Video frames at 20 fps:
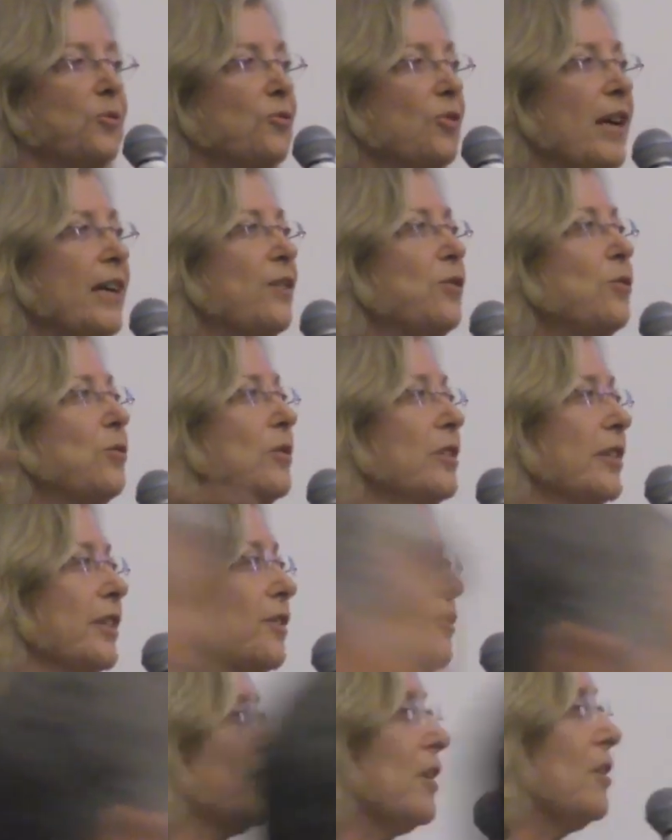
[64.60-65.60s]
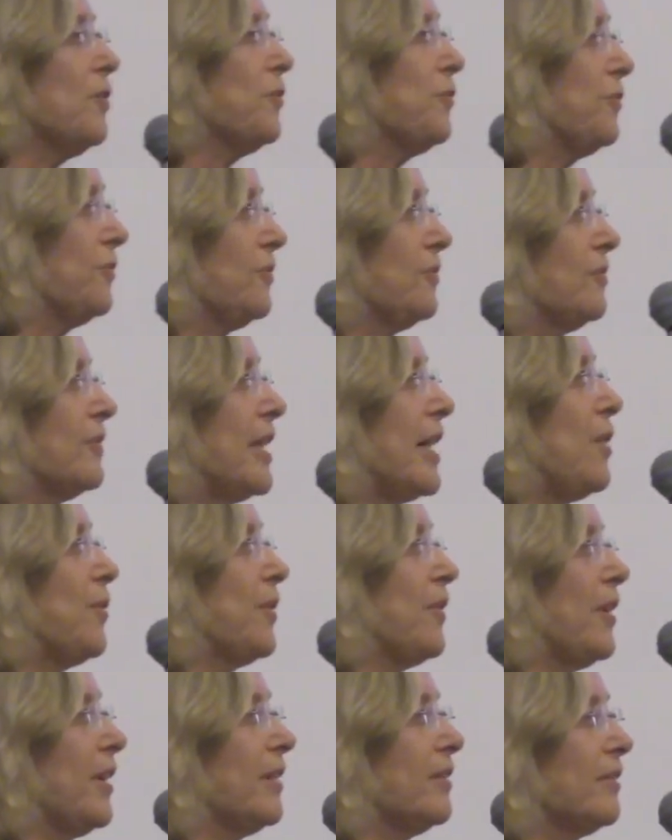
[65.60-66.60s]
try Googling yourself now
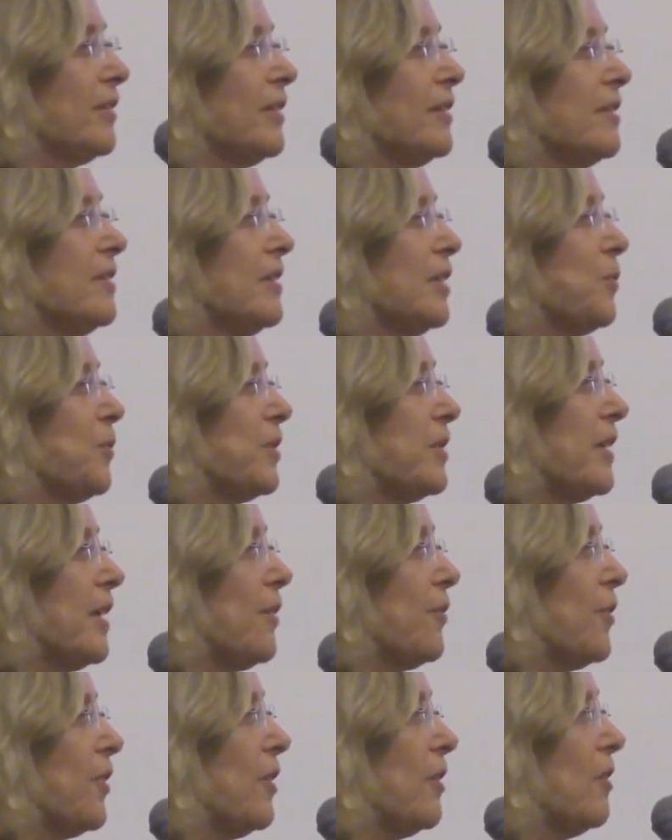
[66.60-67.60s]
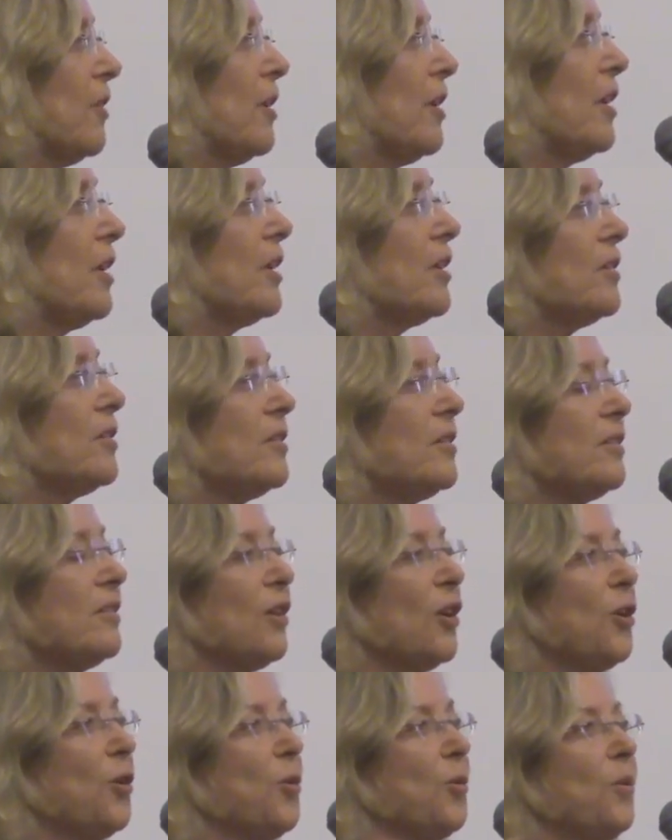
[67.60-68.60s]
and then and see what's out there.
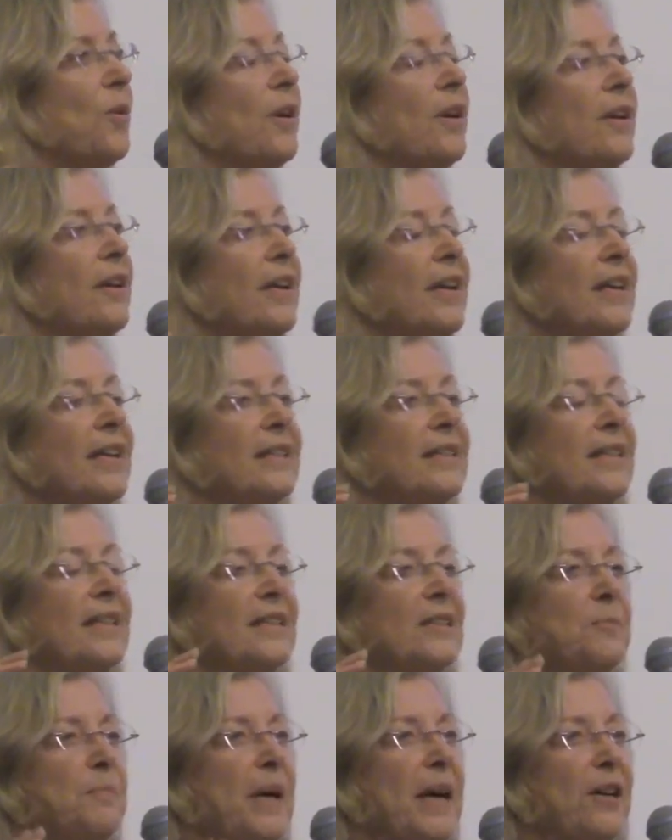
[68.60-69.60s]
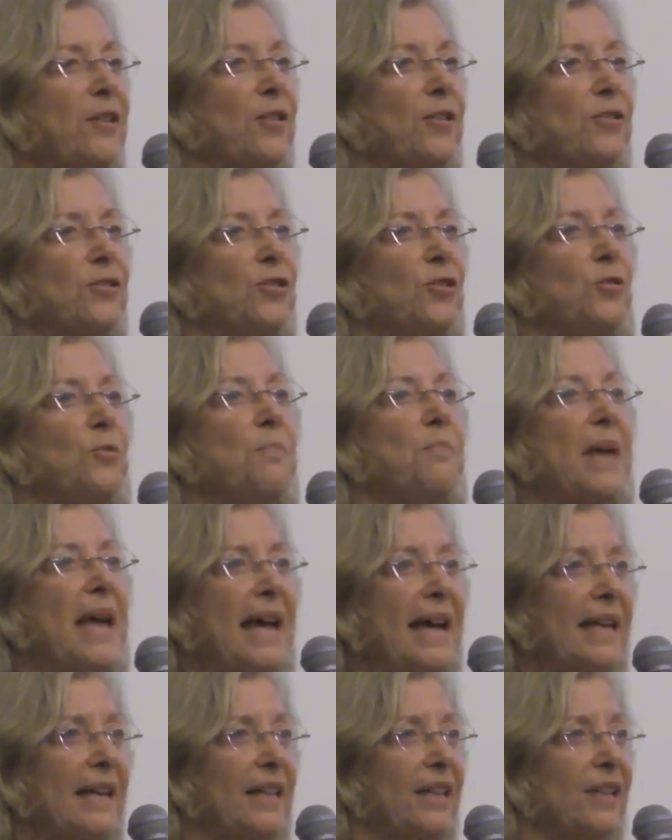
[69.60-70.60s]
So it is better to
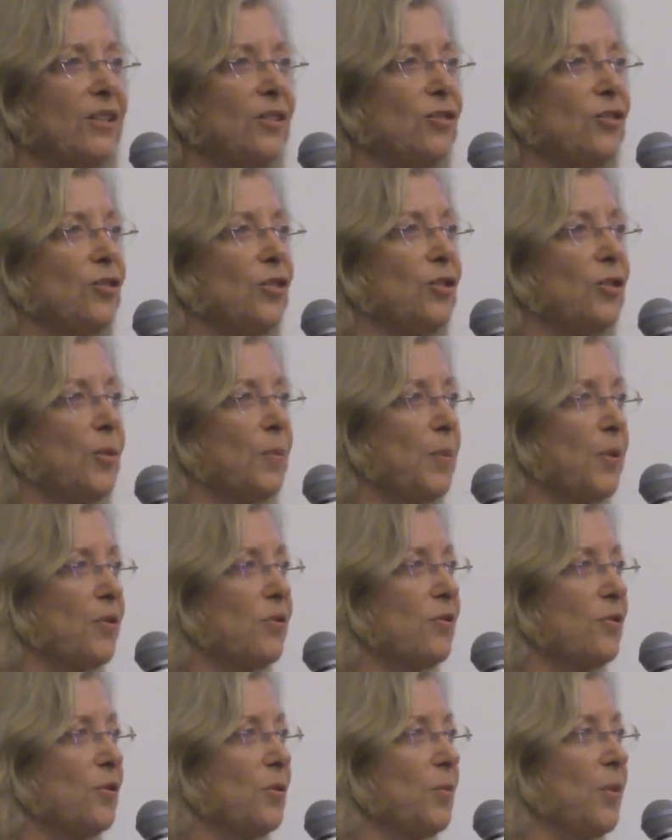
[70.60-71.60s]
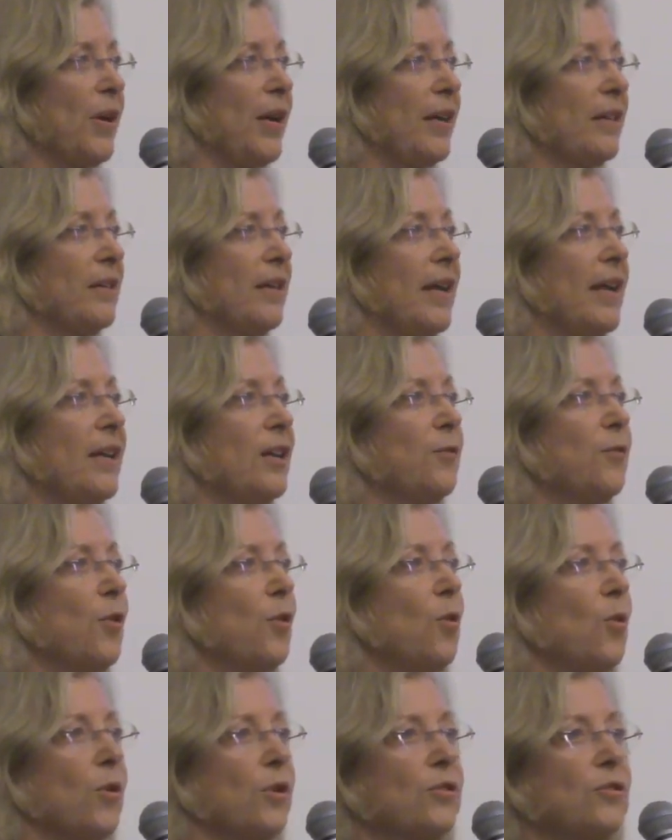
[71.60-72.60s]
manage your personal brand, and of
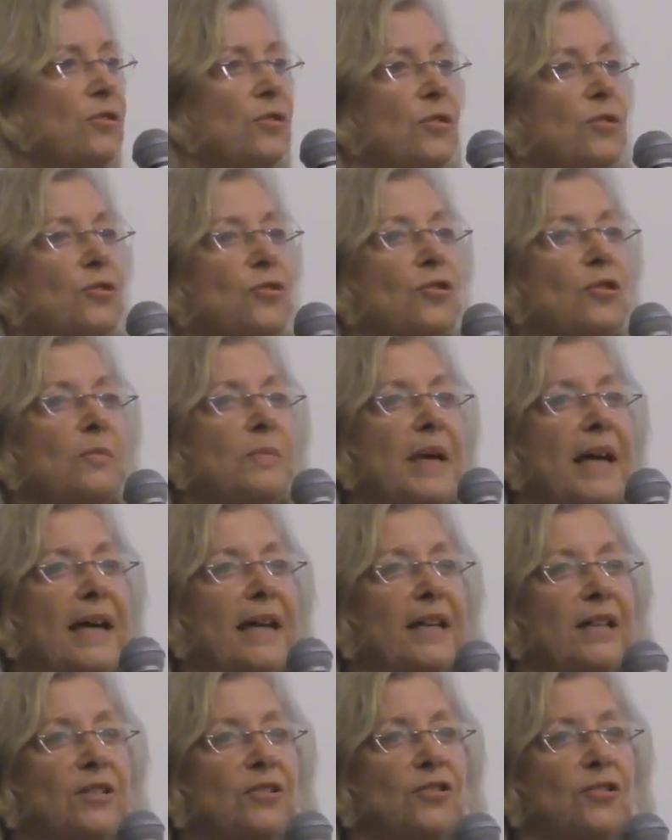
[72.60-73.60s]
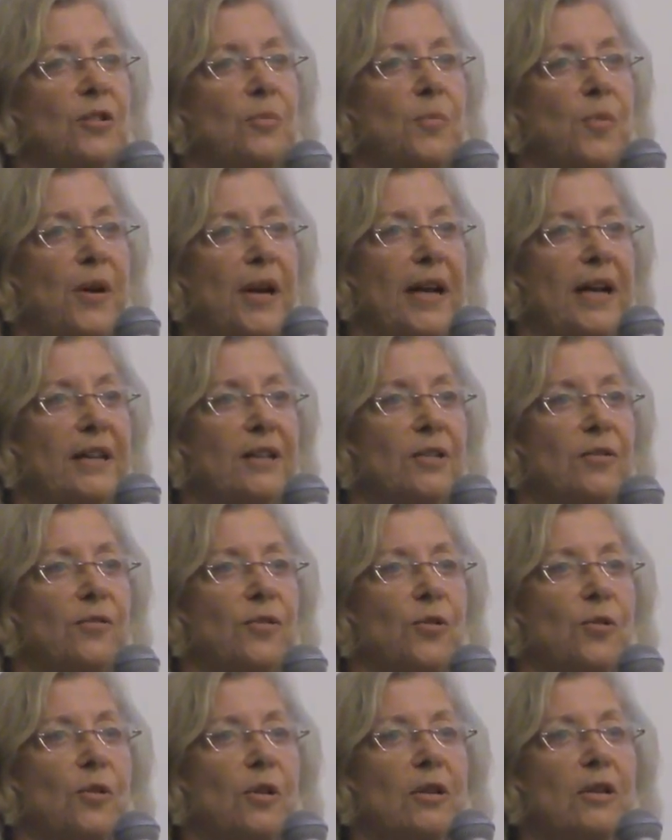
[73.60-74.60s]
course you should manage the brand of
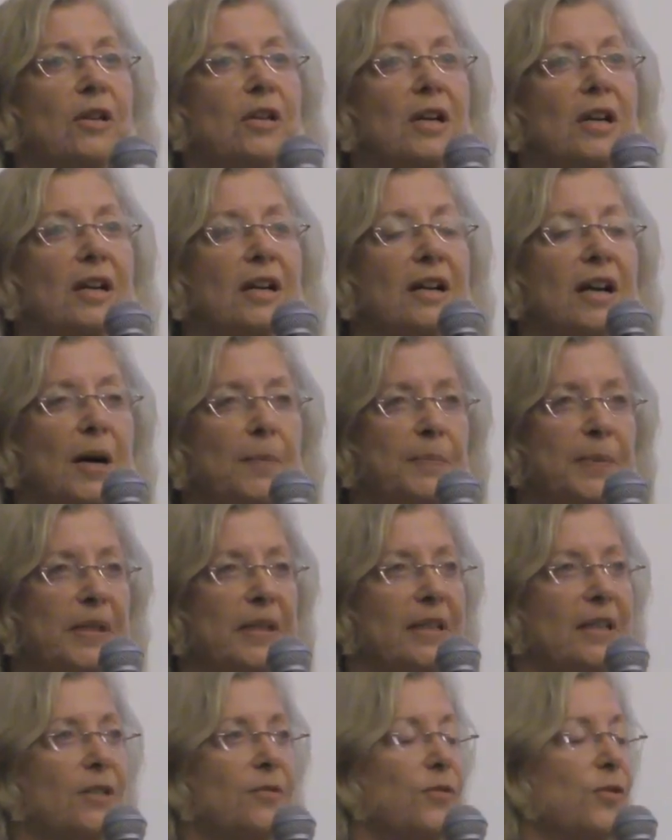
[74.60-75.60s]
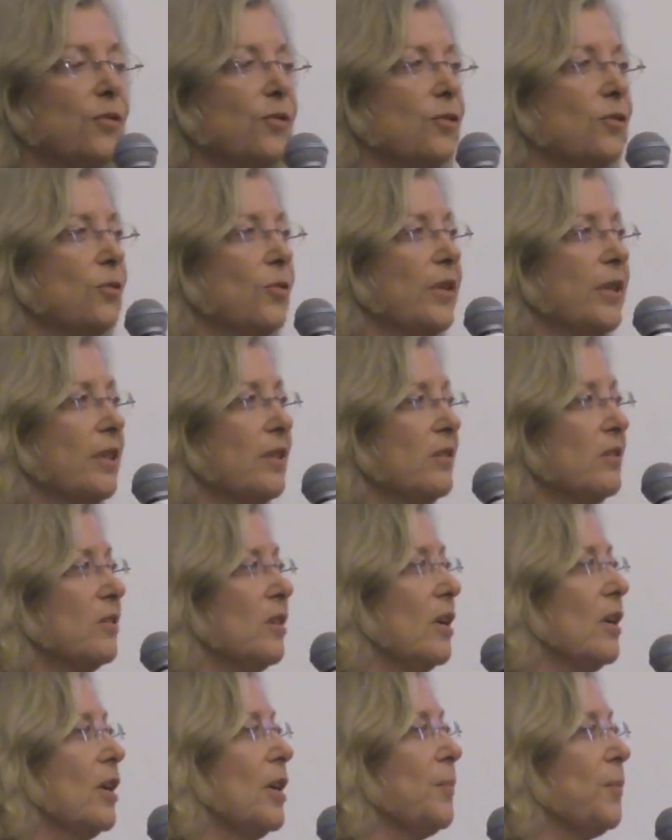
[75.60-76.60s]
your company if you're doing a
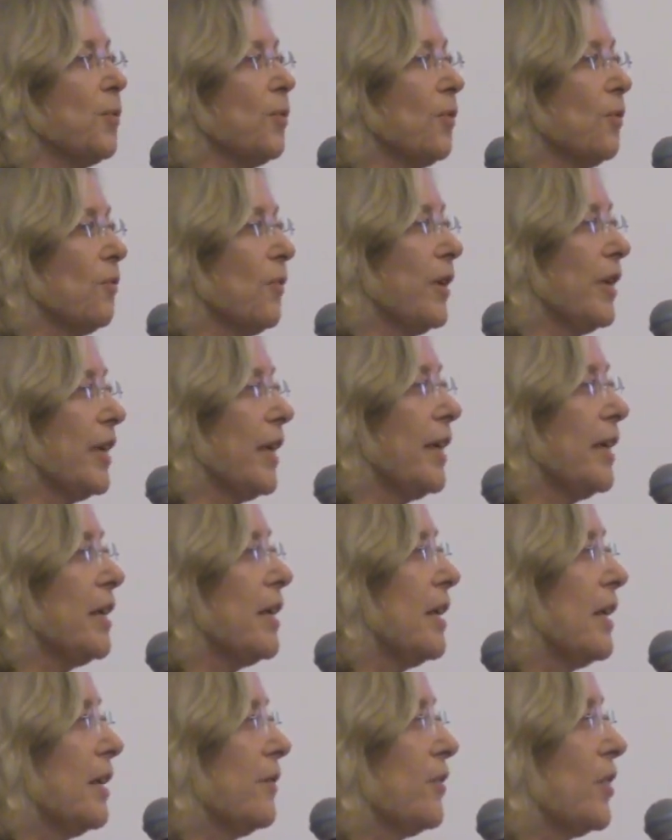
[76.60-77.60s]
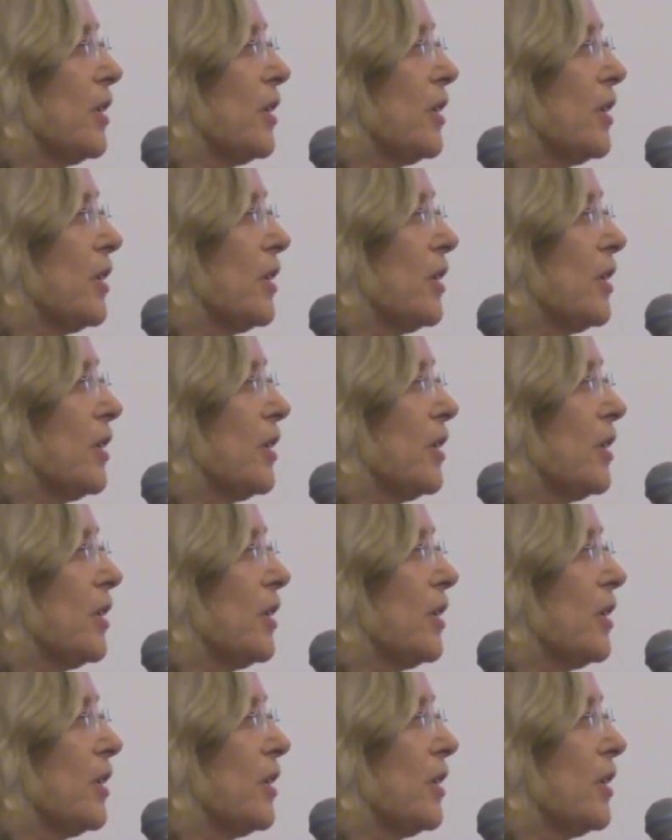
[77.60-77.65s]
startup or running any kind of a